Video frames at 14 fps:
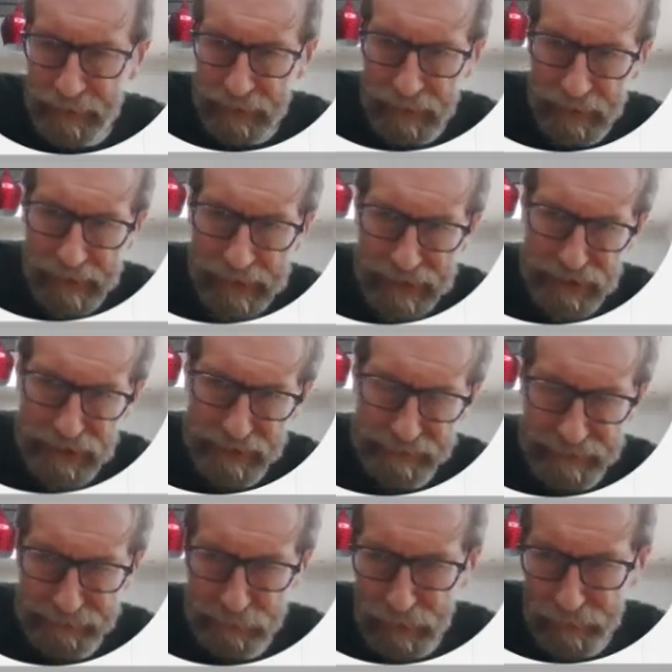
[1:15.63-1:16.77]
Actually,
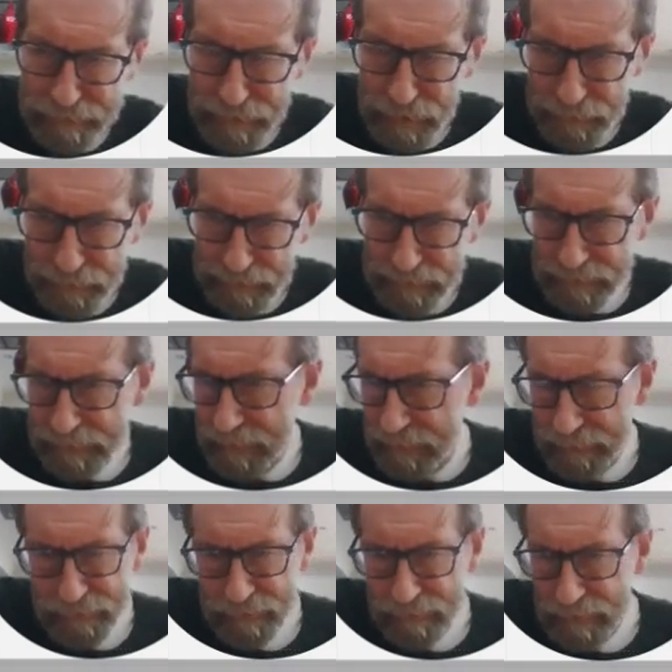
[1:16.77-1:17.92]
and there's quite a few.
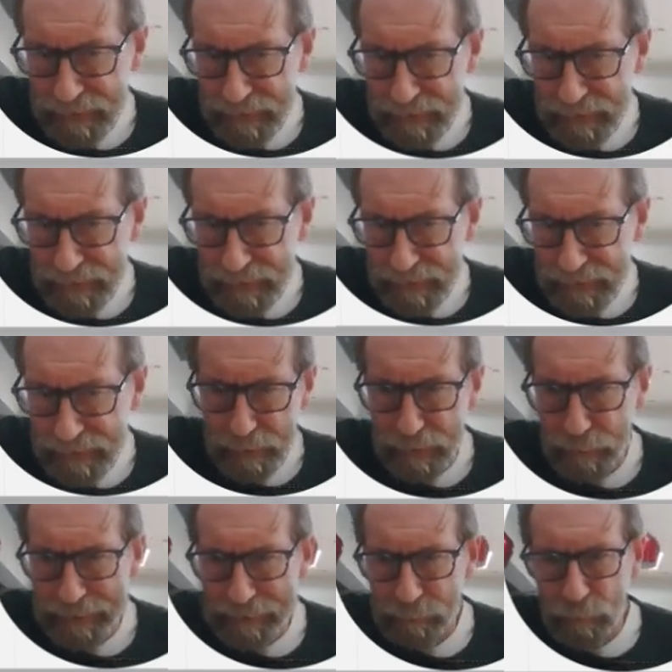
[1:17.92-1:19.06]
I think it goes up to
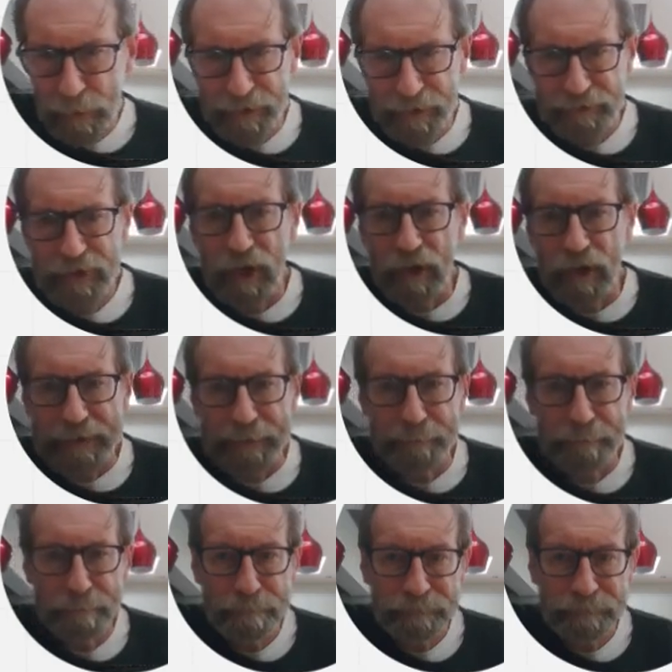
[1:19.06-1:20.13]
108 and 109.